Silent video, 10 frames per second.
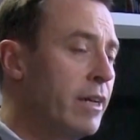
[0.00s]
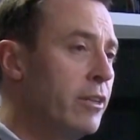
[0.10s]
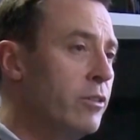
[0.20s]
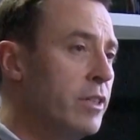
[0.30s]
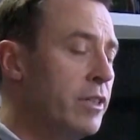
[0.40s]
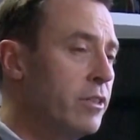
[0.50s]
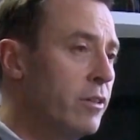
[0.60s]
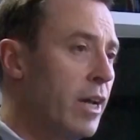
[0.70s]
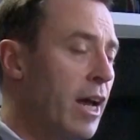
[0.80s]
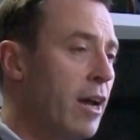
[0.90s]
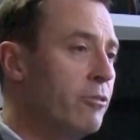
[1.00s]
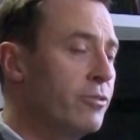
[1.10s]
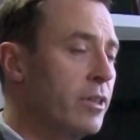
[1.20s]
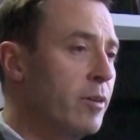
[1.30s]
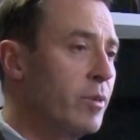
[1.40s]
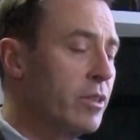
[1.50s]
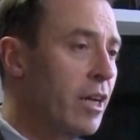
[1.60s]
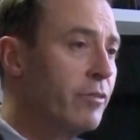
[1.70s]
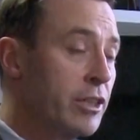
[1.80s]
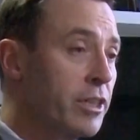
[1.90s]
and you need to have a
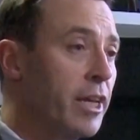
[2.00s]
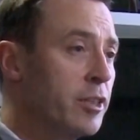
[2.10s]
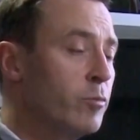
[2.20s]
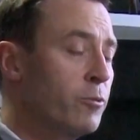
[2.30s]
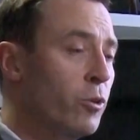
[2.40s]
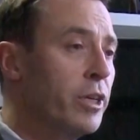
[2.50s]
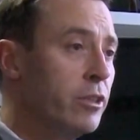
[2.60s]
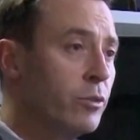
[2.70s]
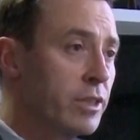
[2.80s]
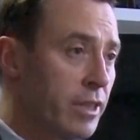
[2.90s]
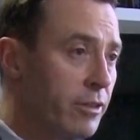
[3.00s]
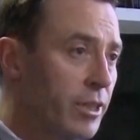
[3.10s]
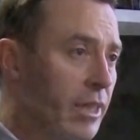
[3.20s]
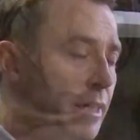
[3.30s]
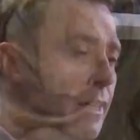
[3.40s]
lot of education before you can do it safely.